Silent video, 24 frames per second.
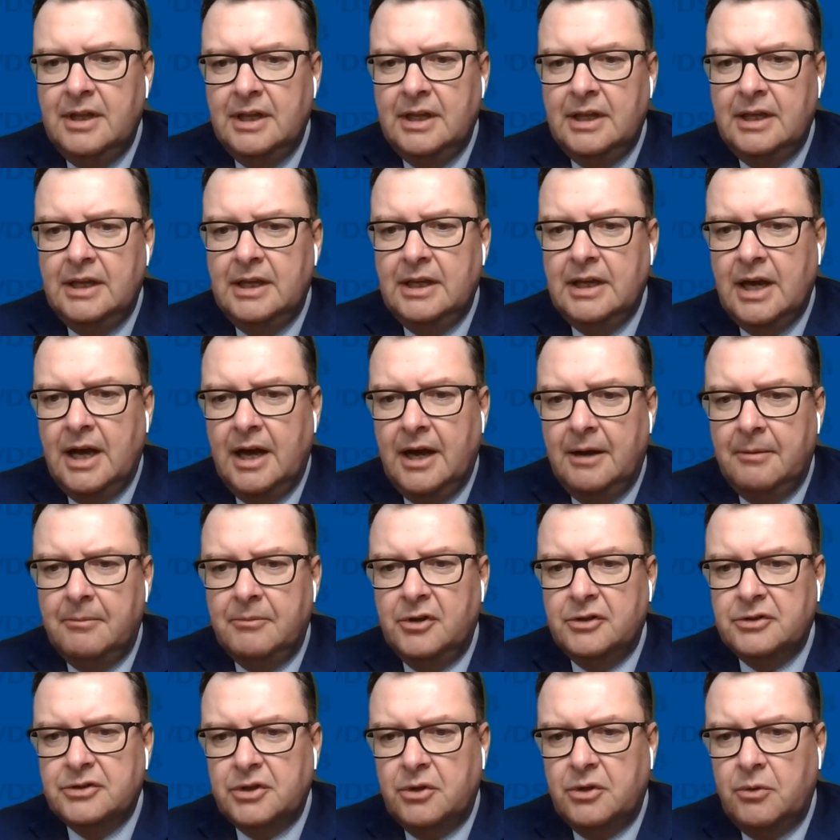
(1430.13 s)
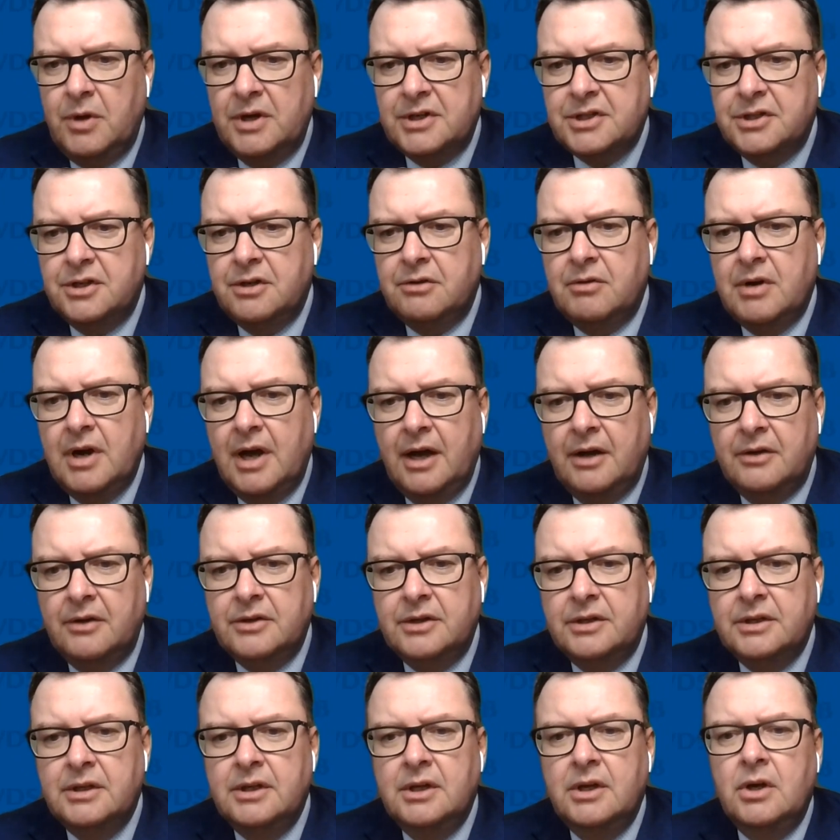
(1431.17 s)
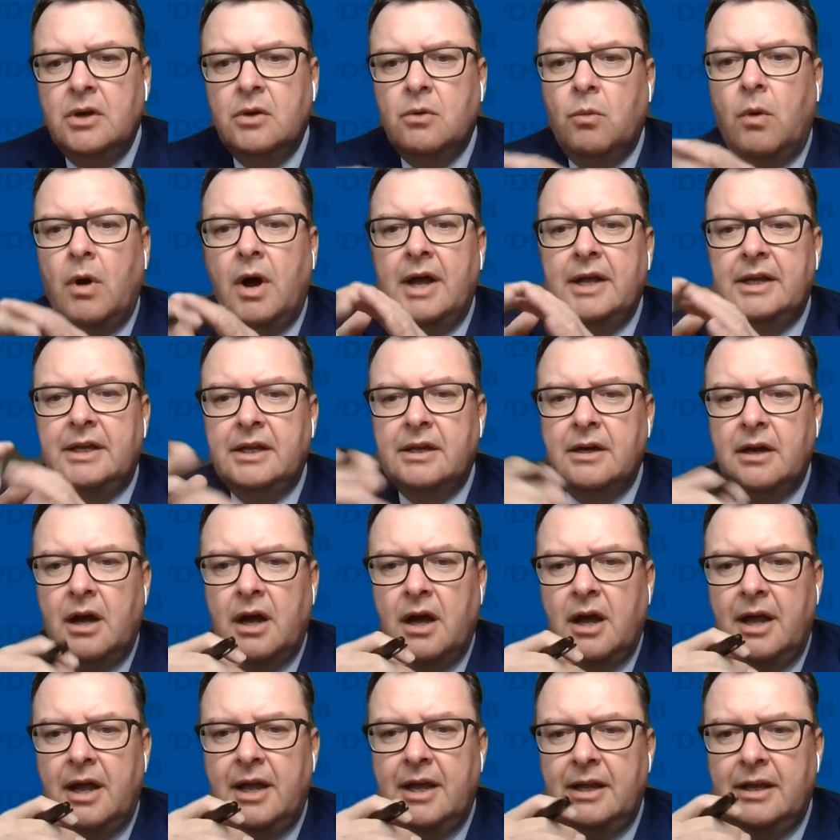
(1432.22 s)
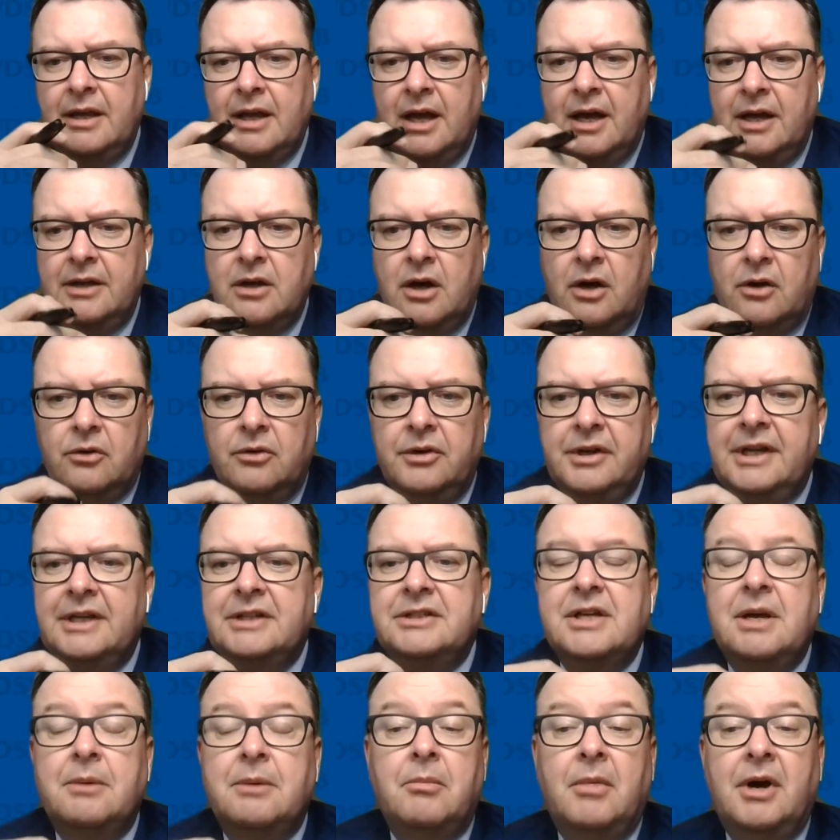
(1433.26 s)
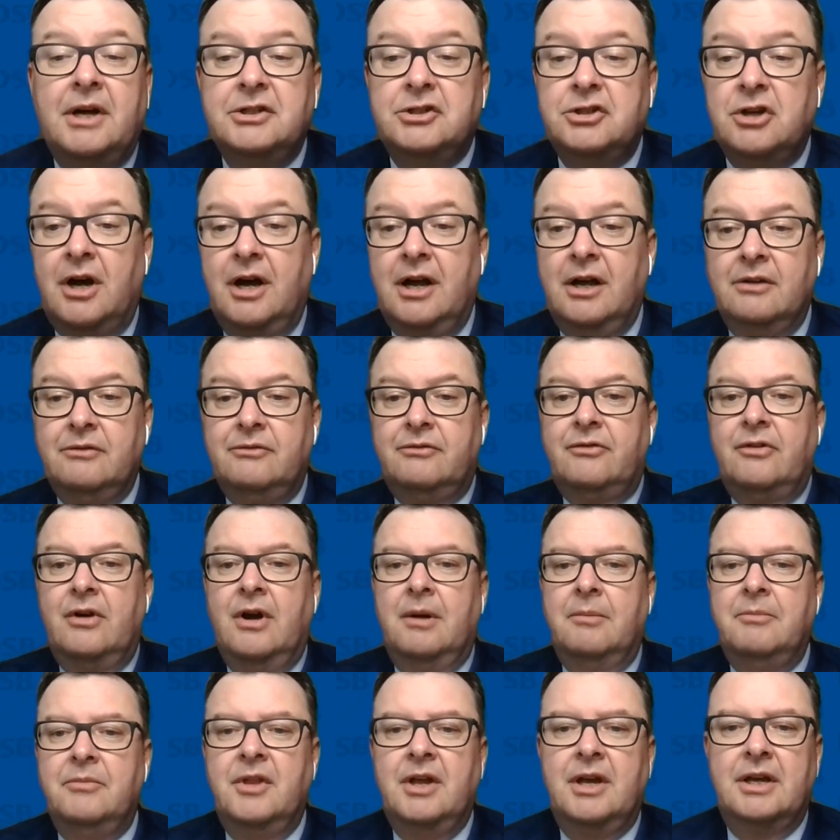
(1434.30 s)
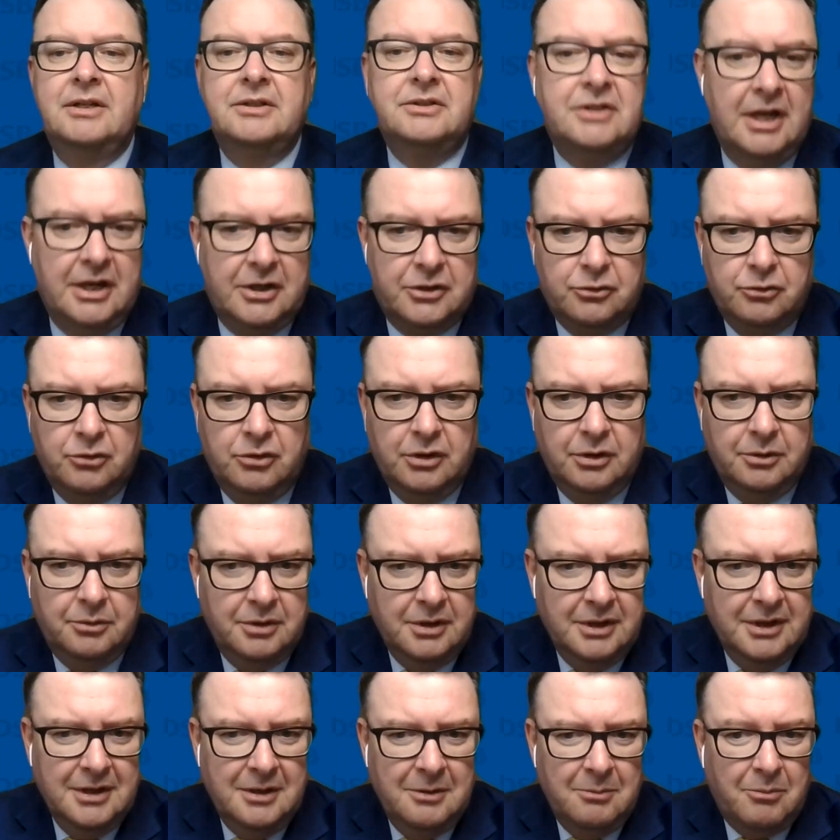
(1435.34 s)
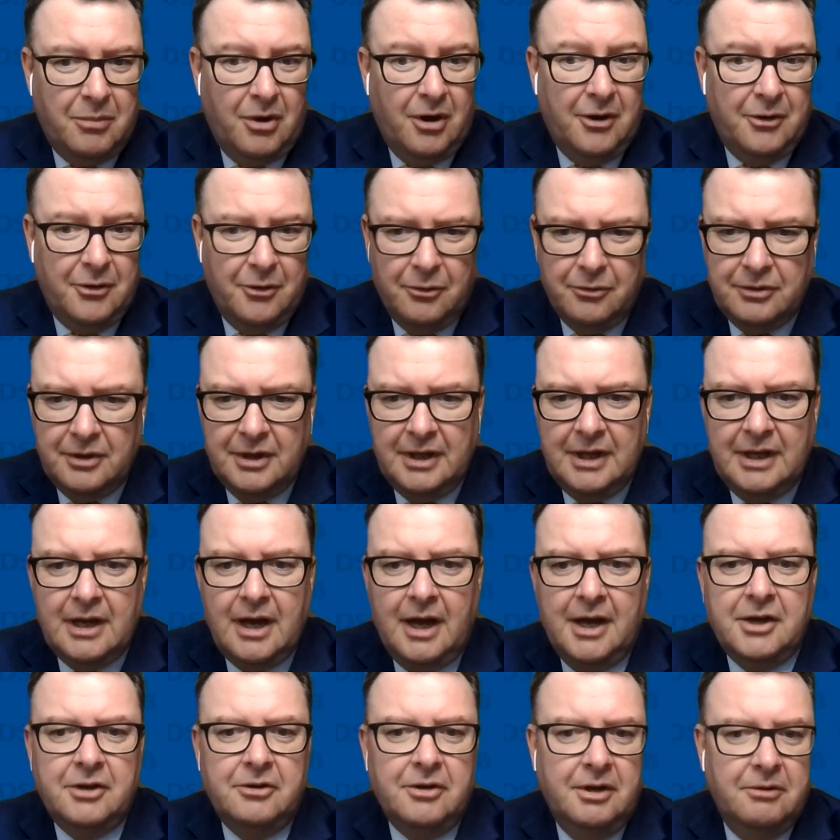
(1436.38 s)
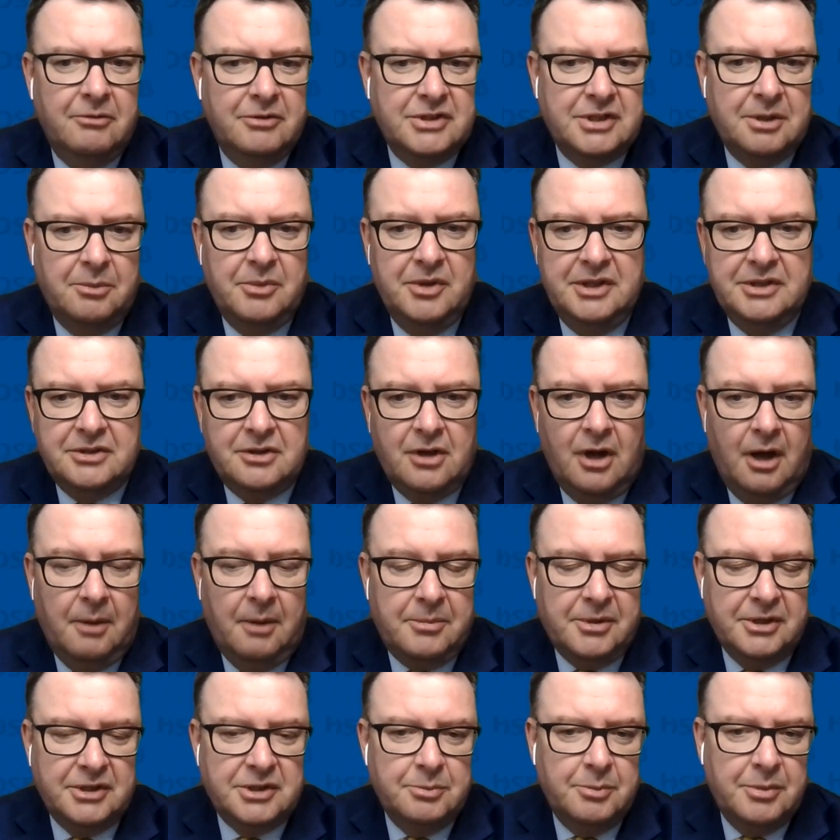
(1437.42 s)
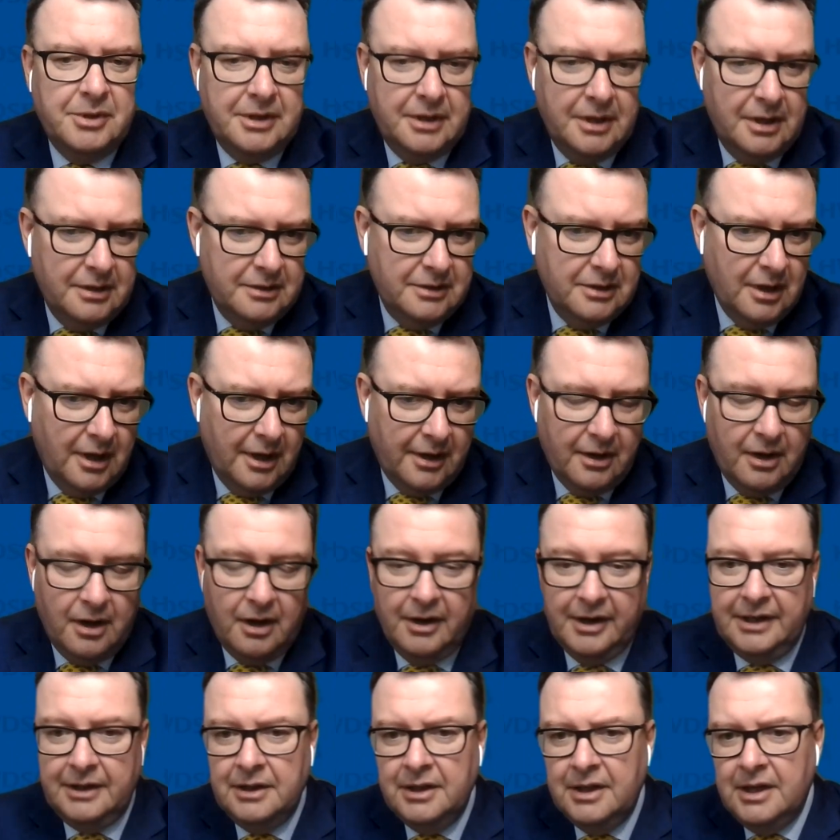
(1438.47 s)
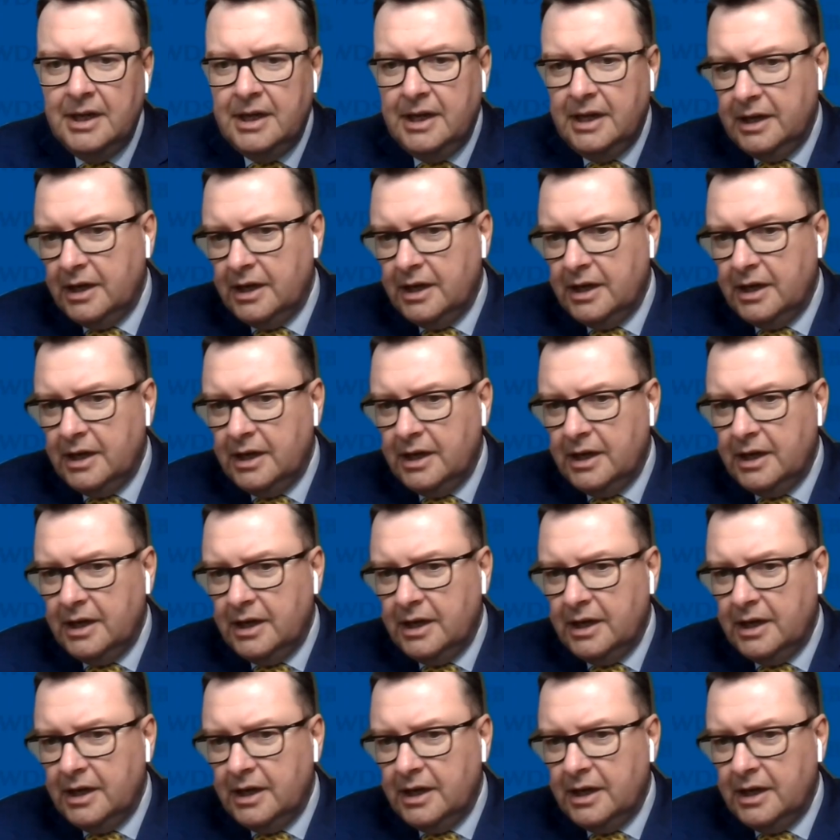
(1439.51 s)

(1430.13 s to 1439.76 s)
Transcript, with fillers: the um, there's a question around why can I uh, not only exempt my child from the sexual part only. I agree with some of these topics, but not all. And